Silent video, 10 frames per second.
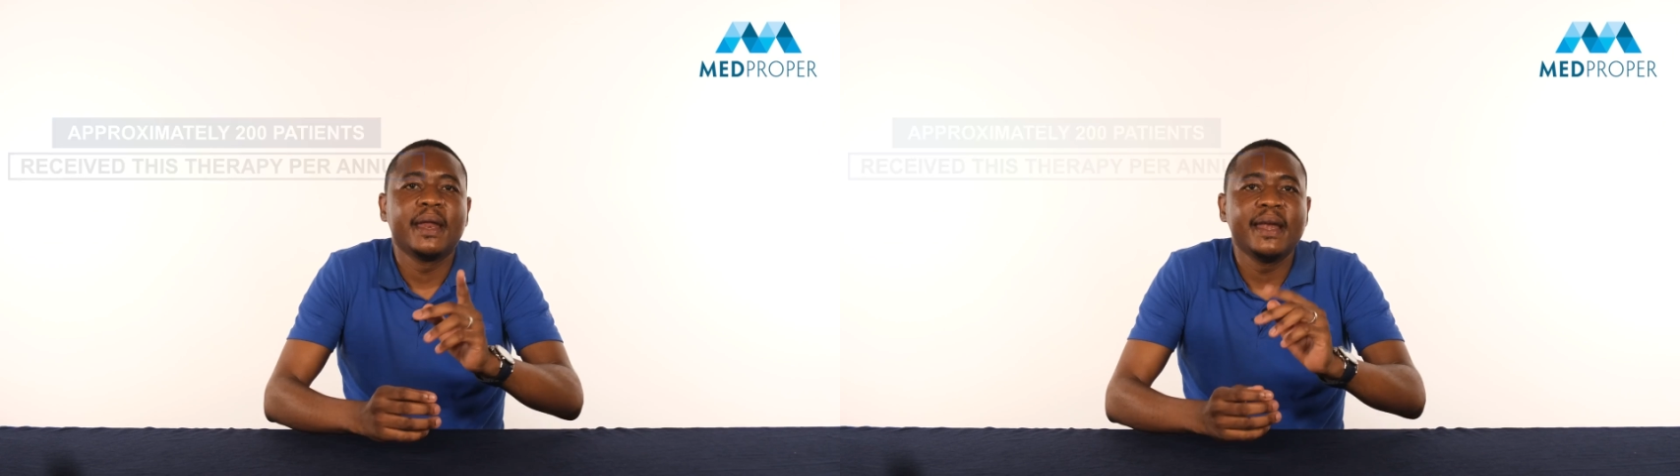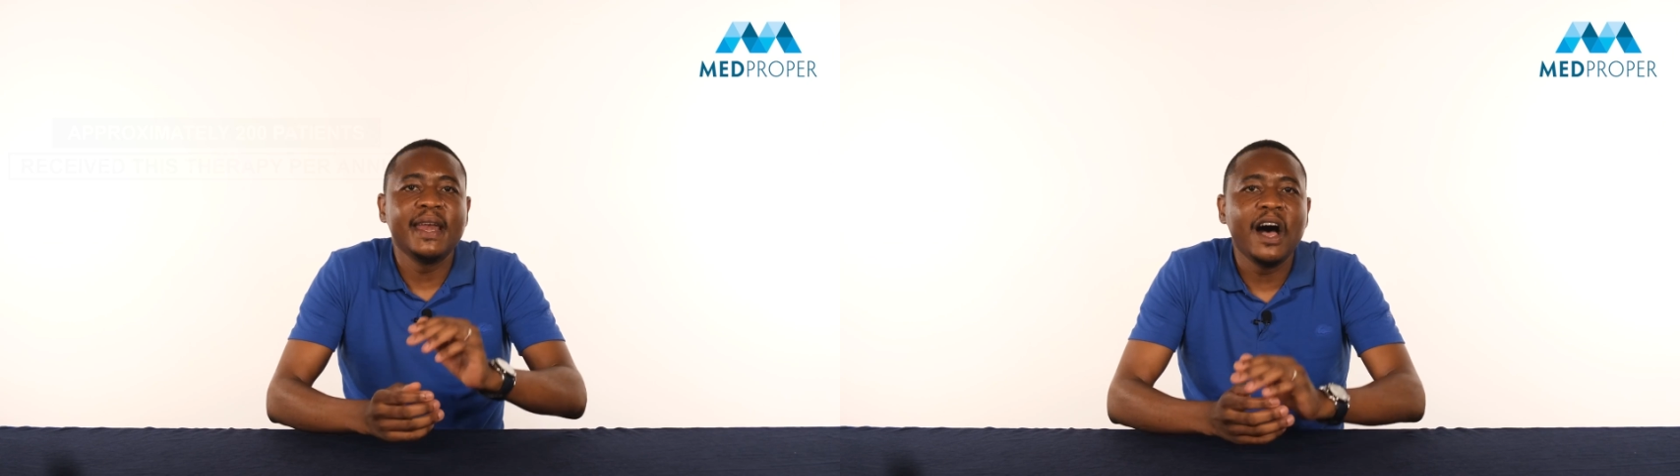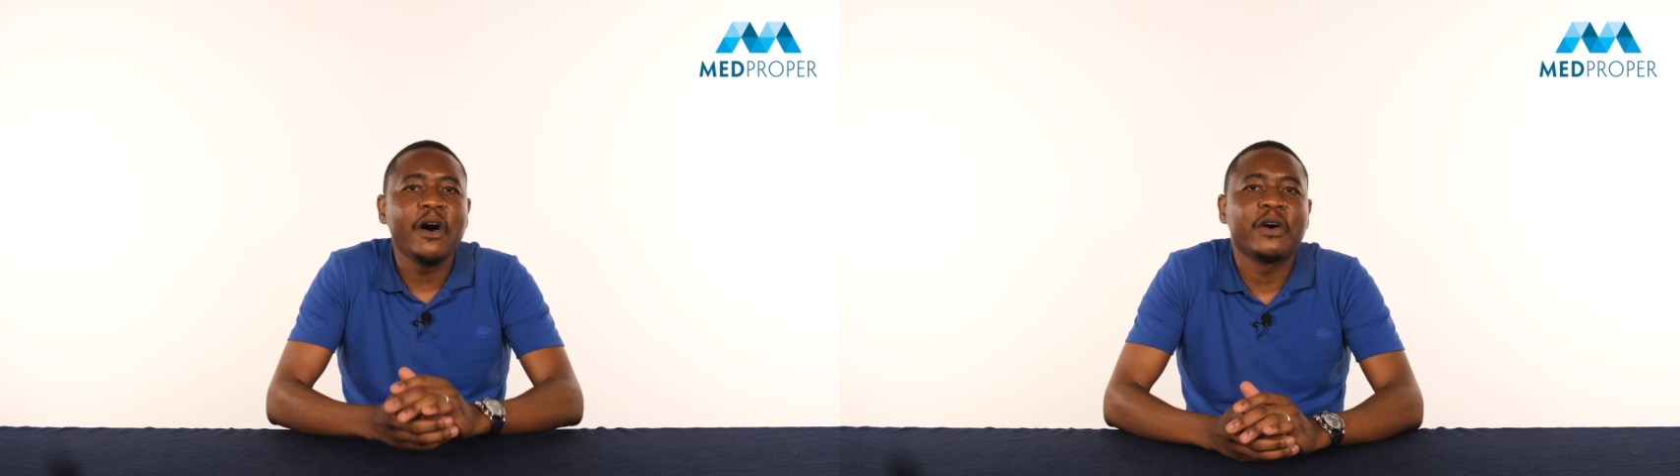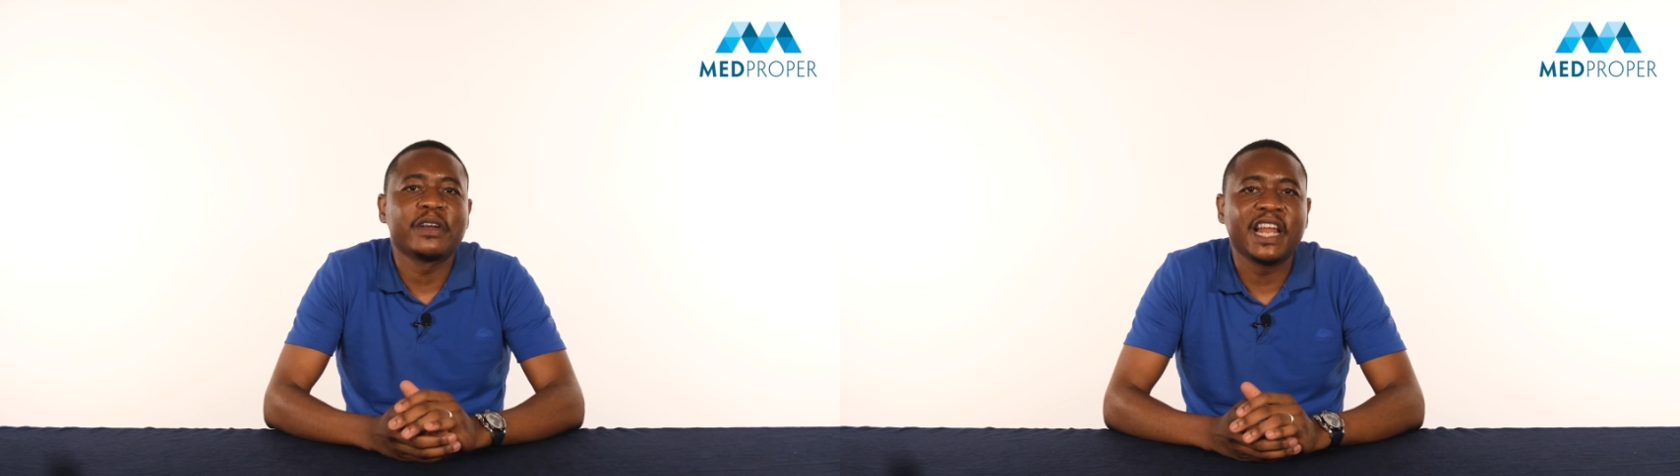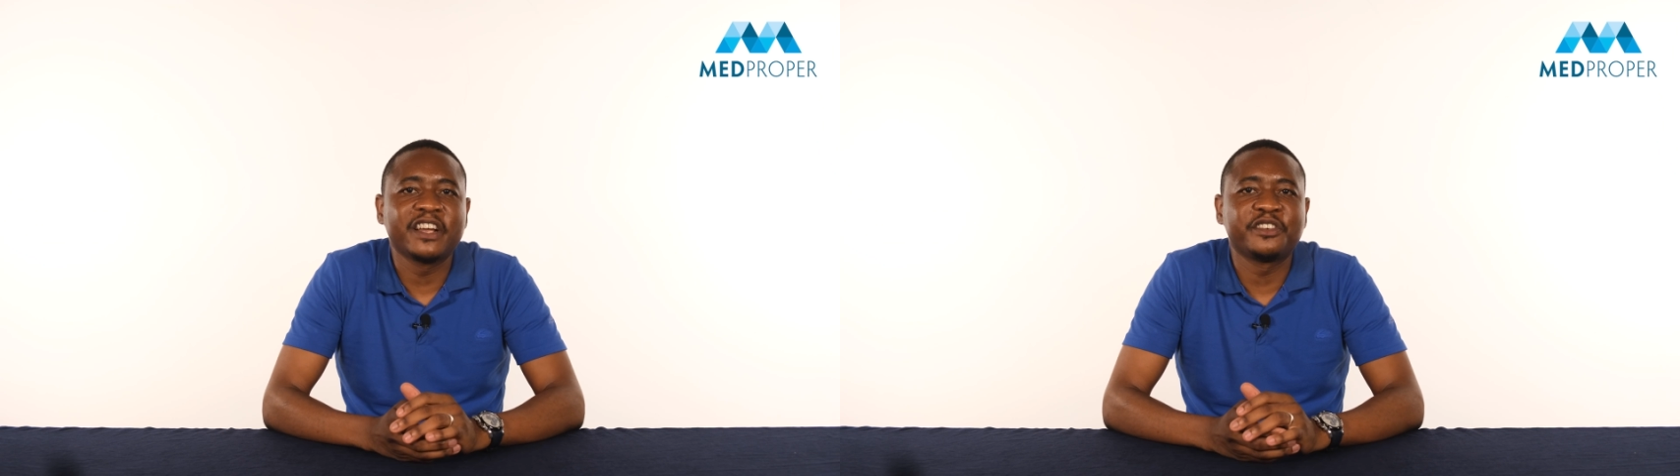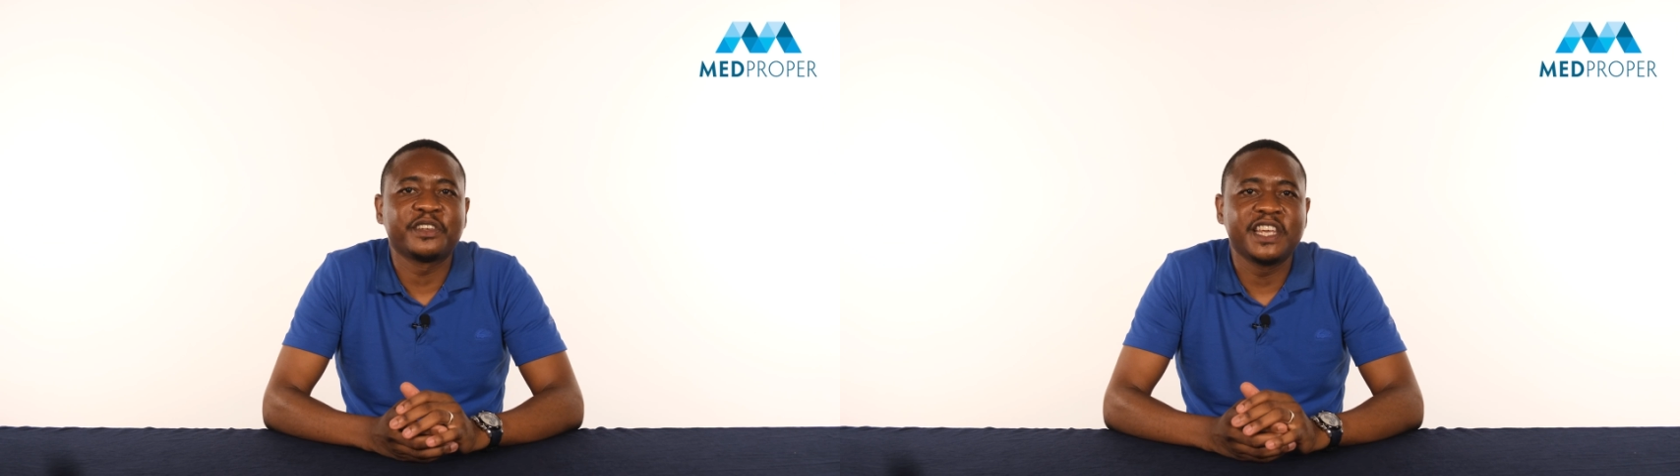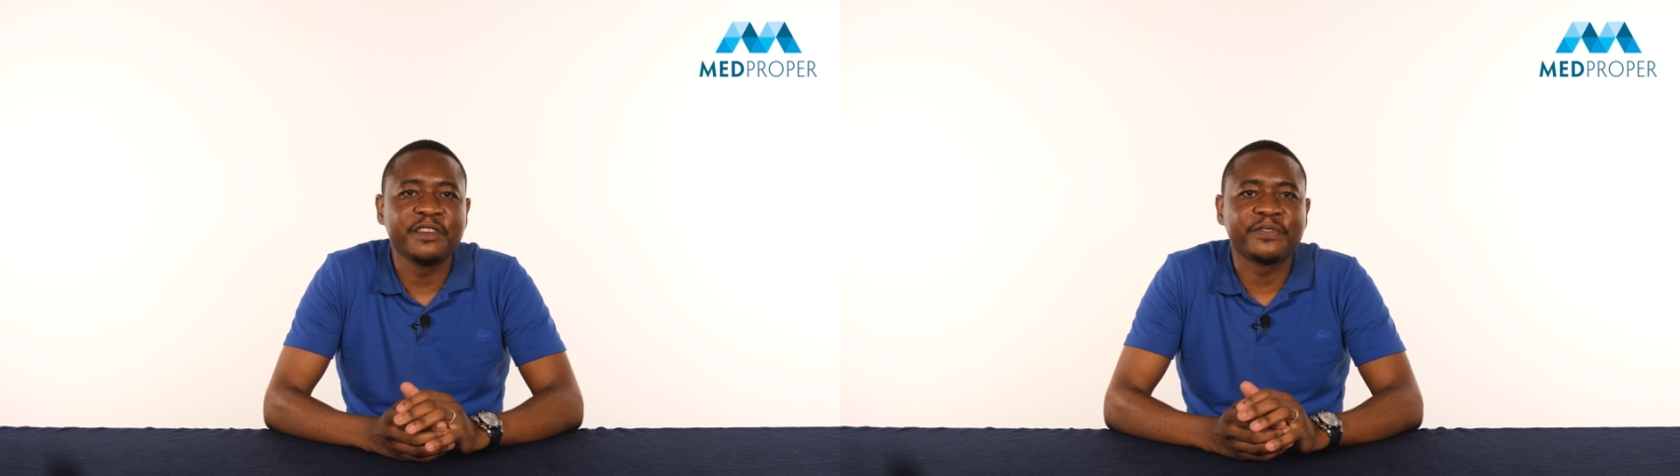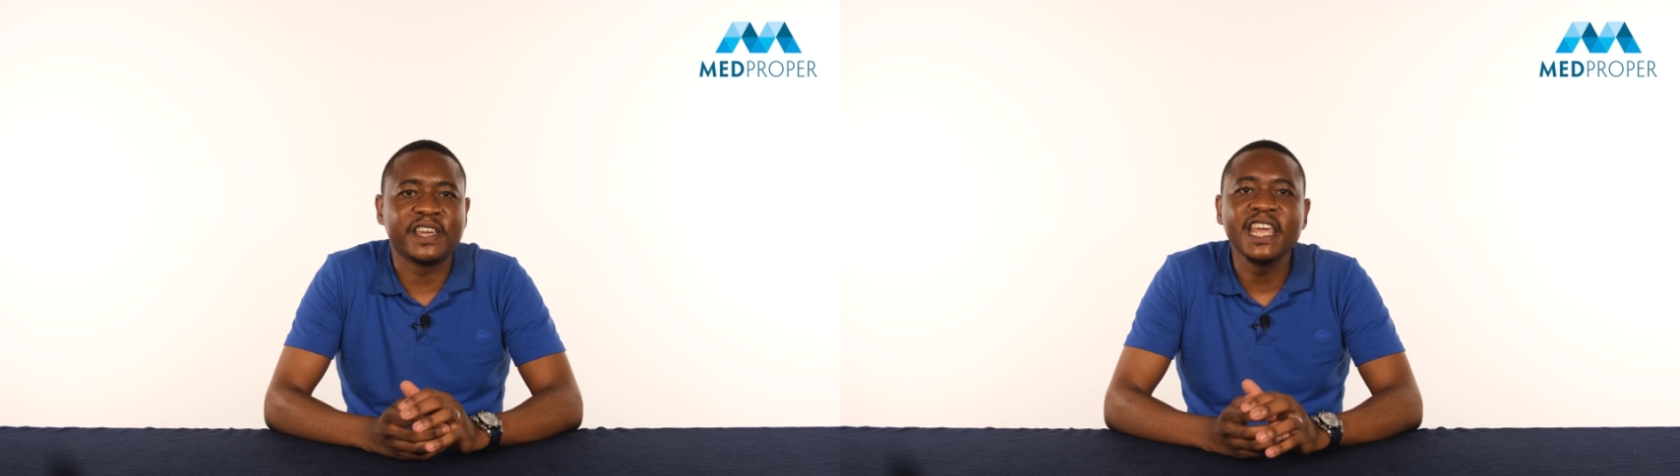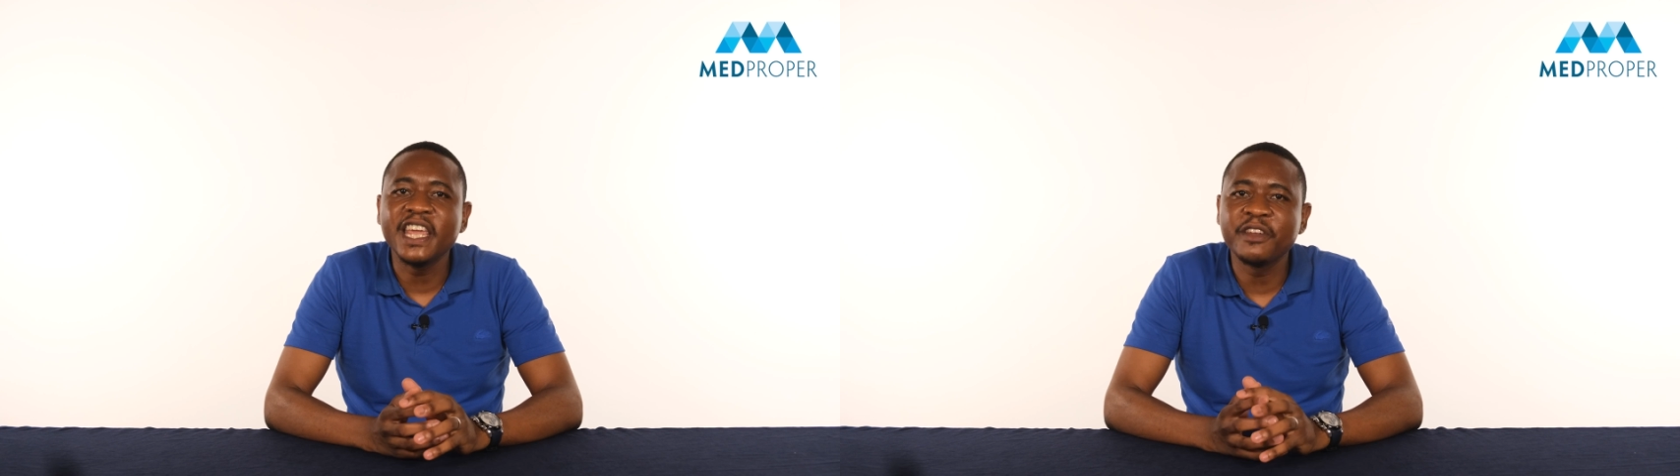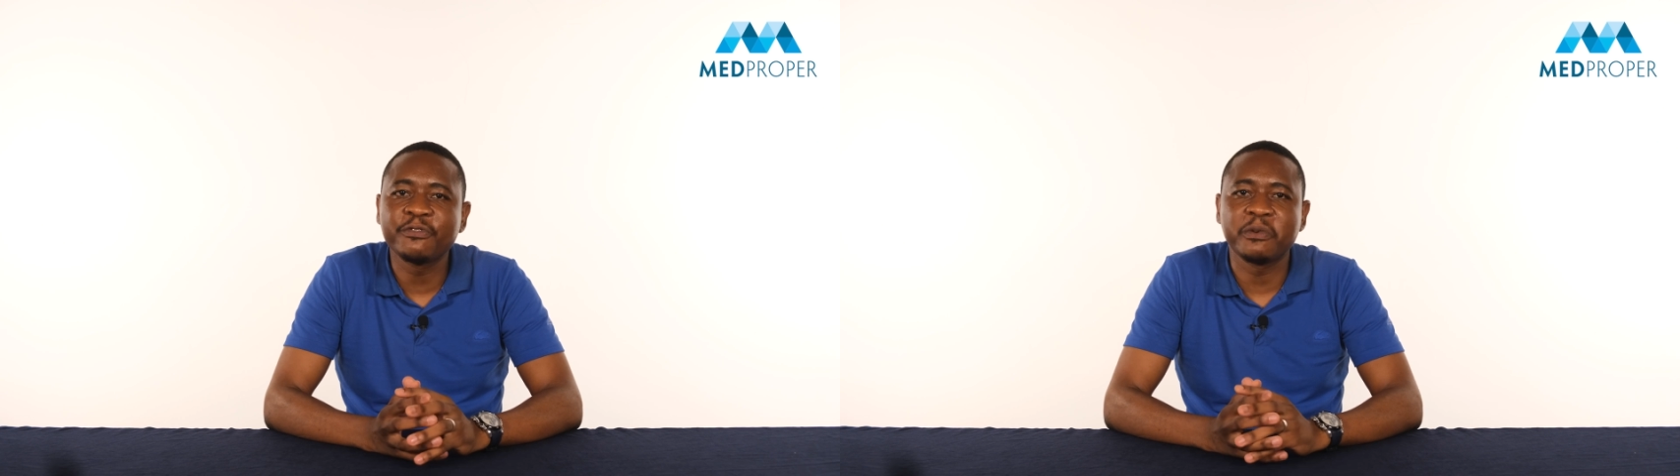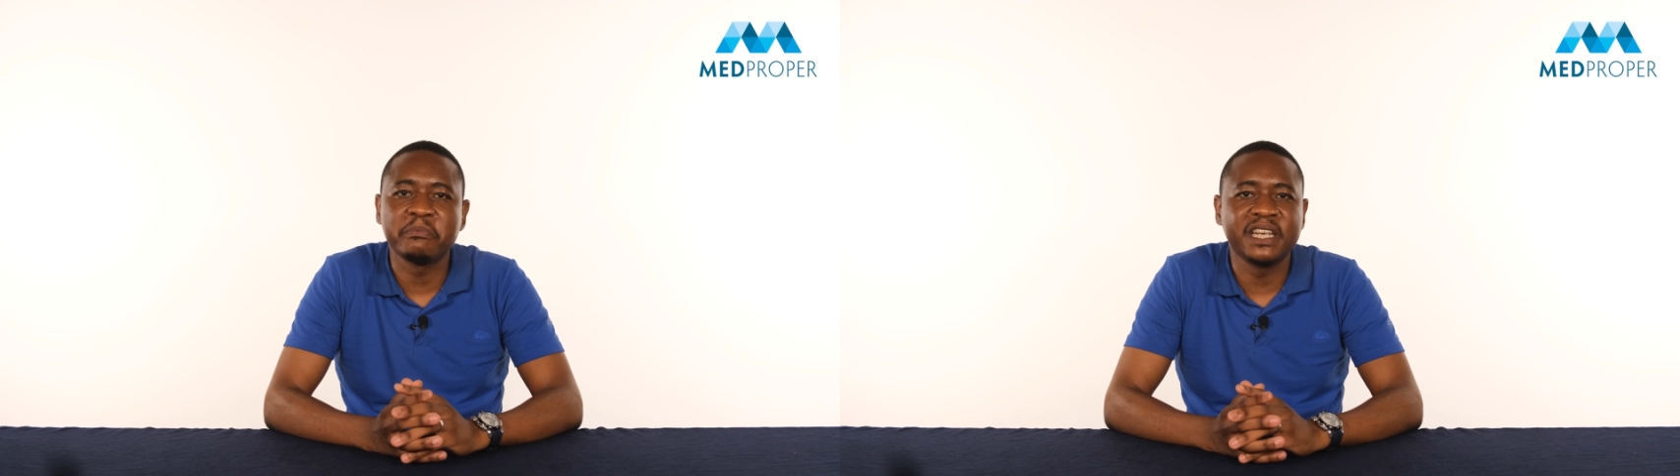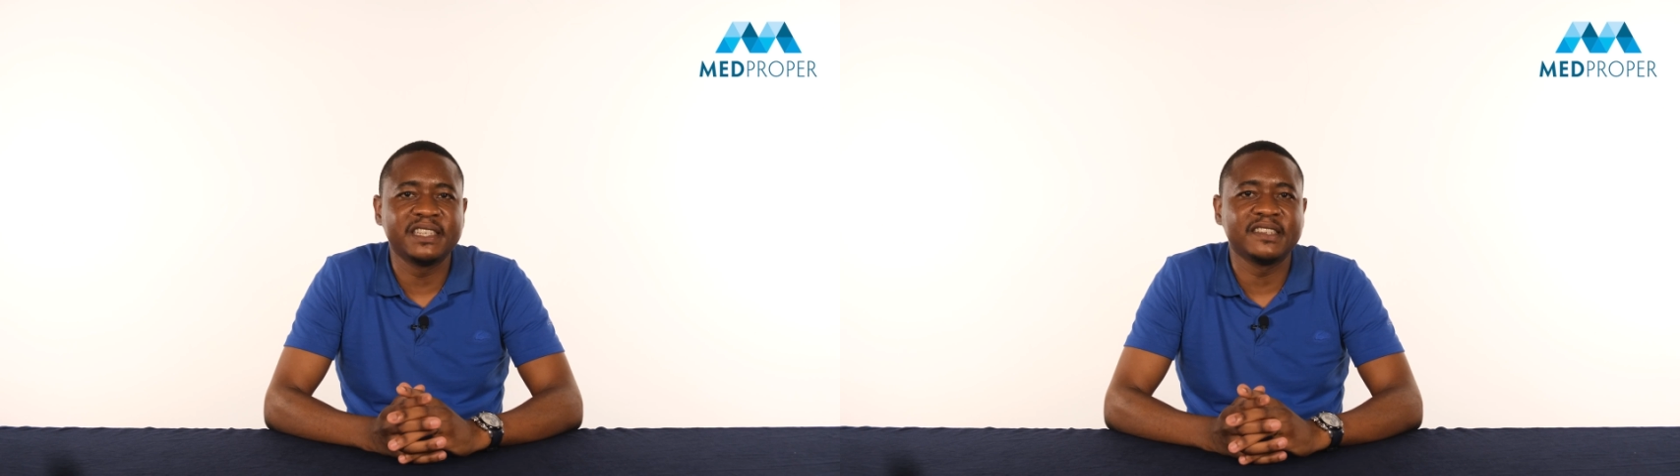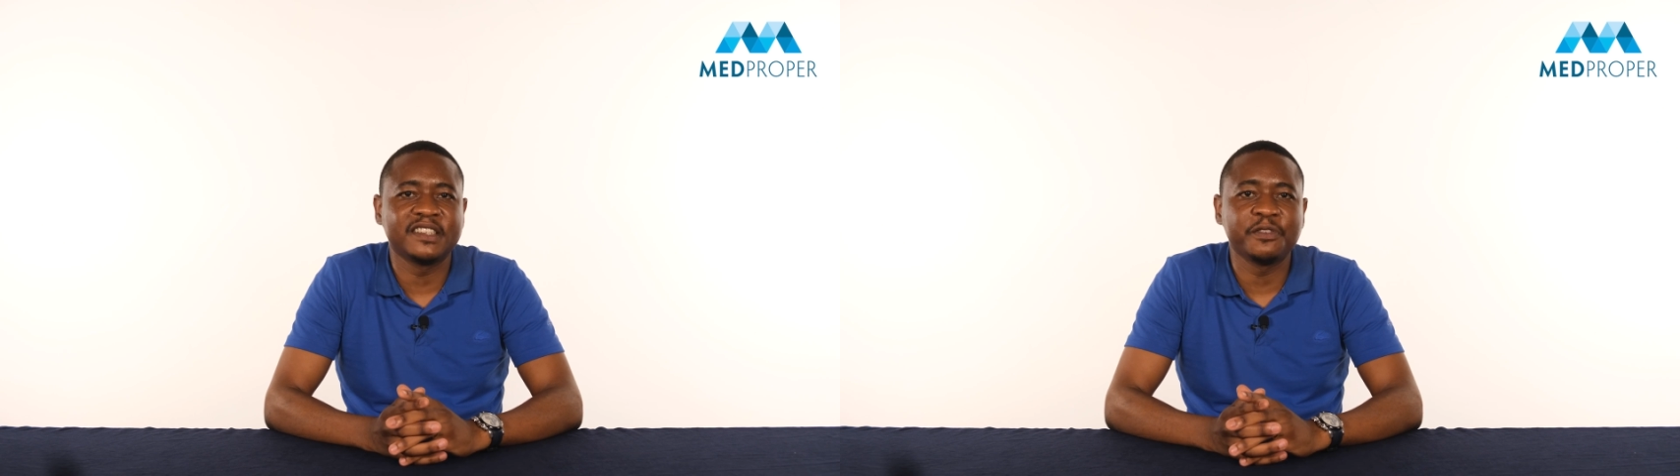Now I would like to give key information